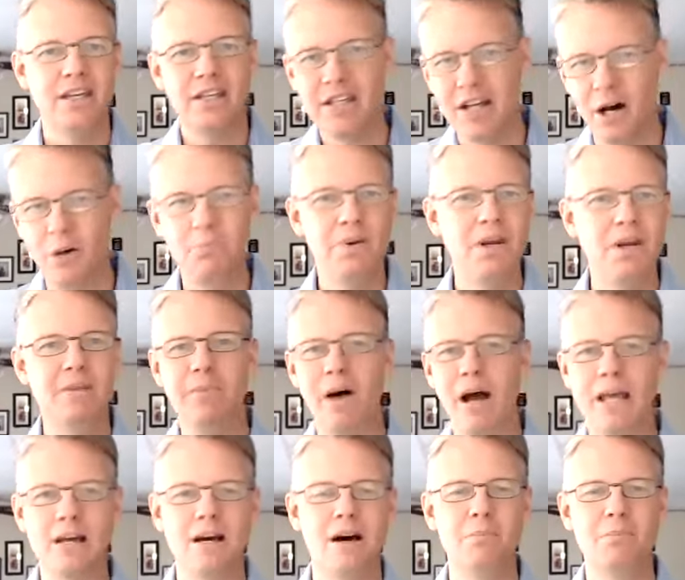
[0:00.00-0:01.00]
company
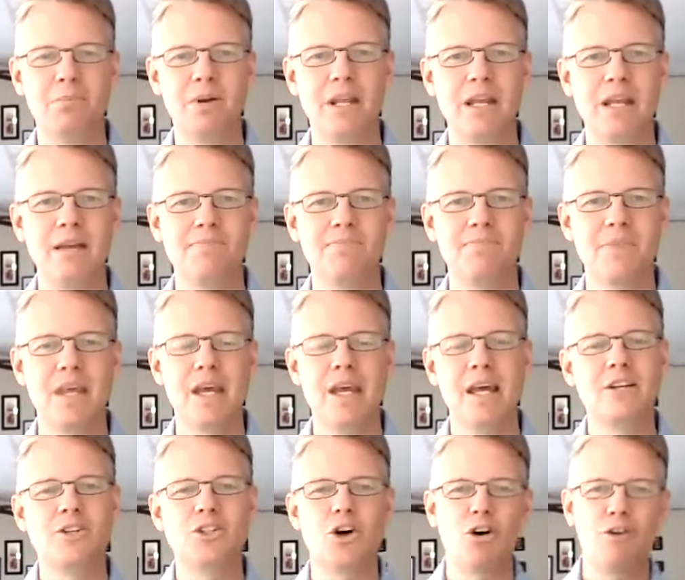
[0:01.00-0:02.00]
by company.
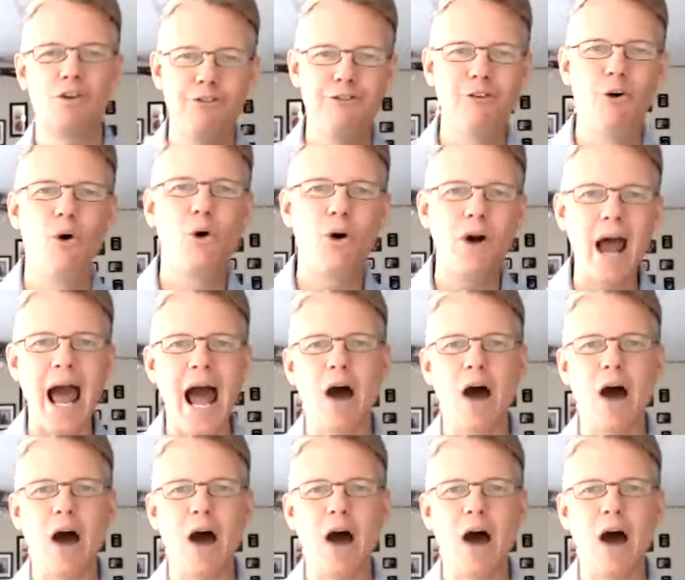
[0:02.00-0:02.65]
It took 4